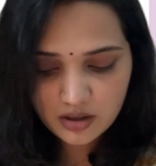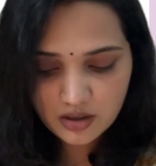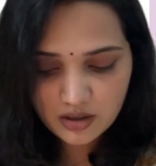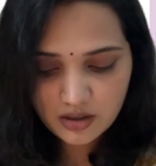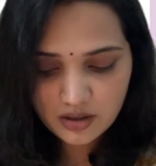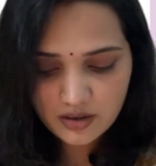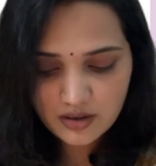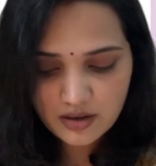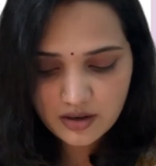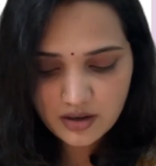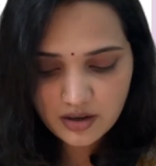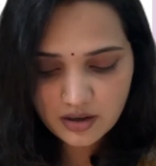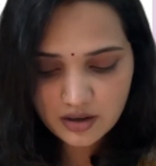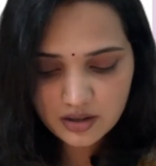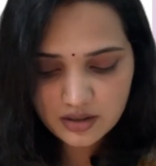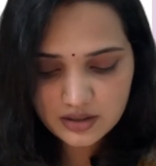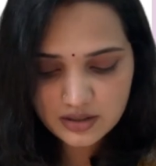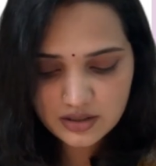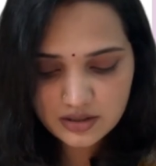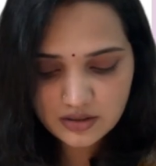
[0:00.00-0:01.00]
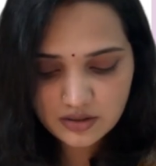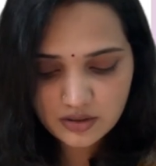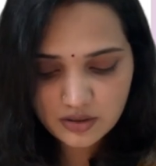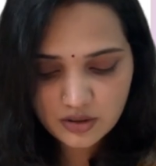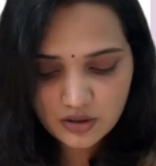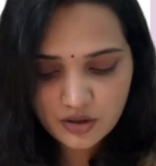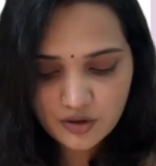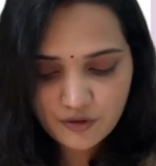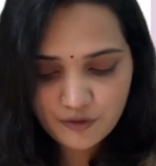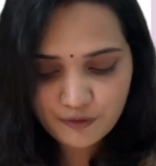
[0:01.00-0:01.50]
learnt
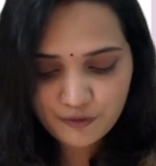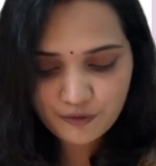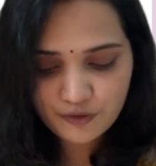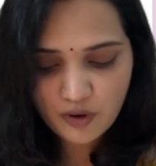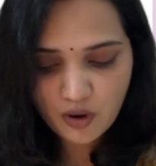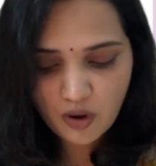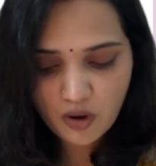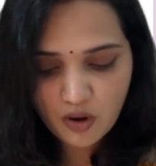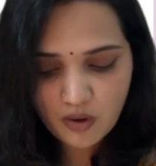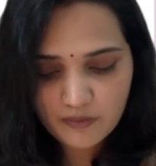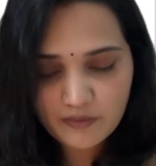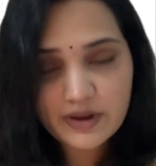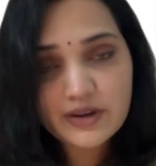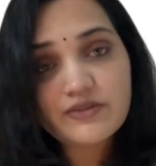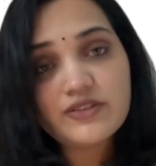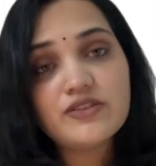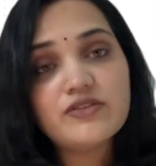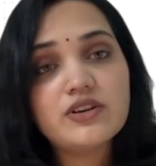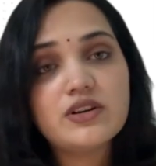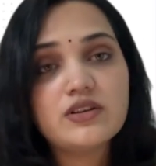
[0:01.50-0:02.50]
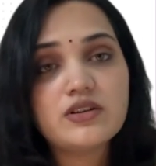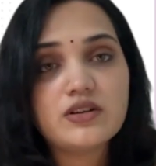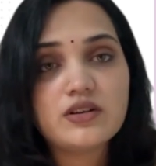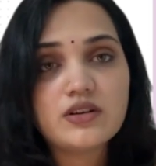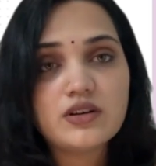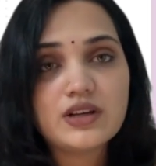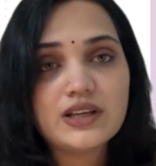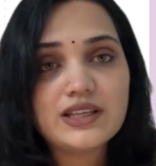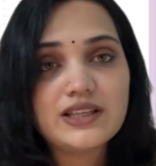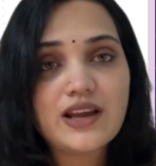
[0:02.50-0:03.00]
from when we were
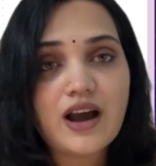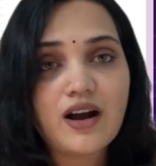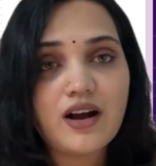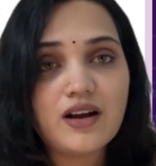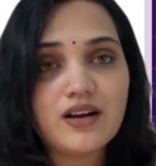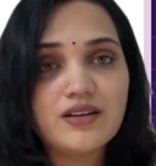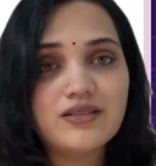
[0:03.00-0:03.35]
young.